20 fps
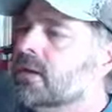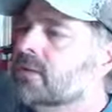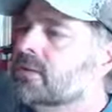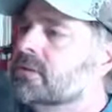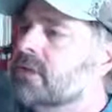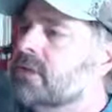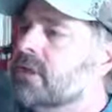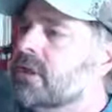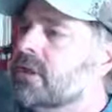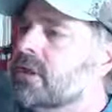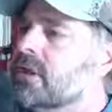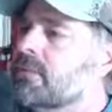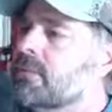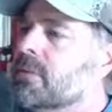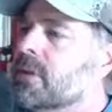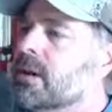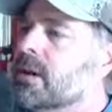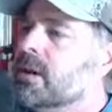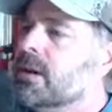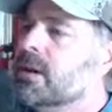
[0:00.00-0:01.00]
somebody limp
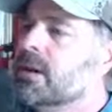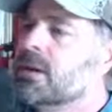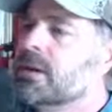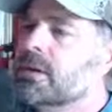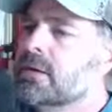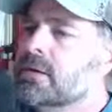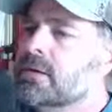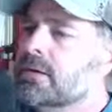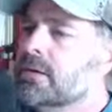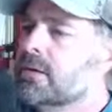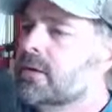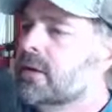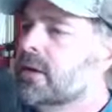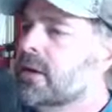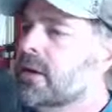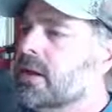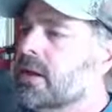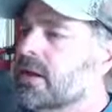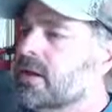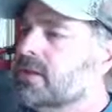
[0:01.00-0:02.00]
behind.
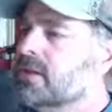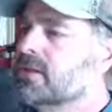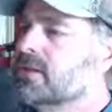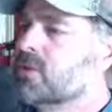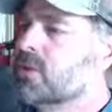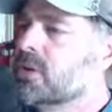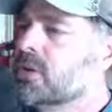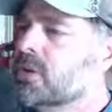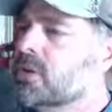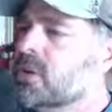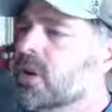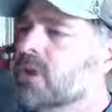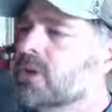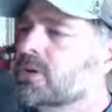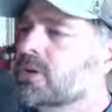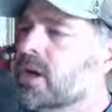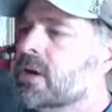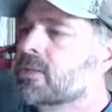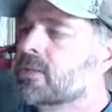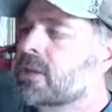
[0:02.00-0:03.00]
This is one of the rare
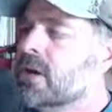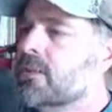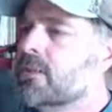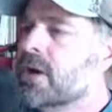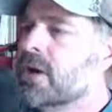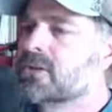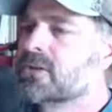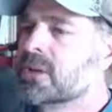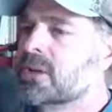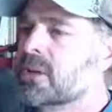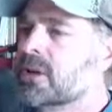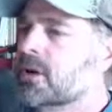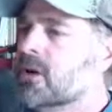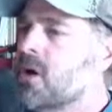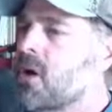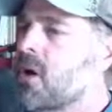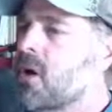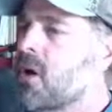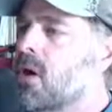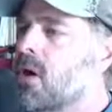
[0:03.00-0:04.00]
times that I'm actually going to
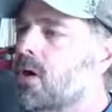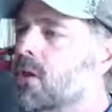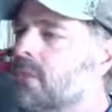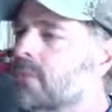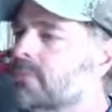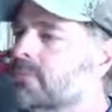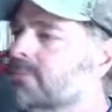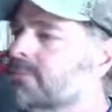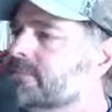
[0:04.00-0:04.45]
call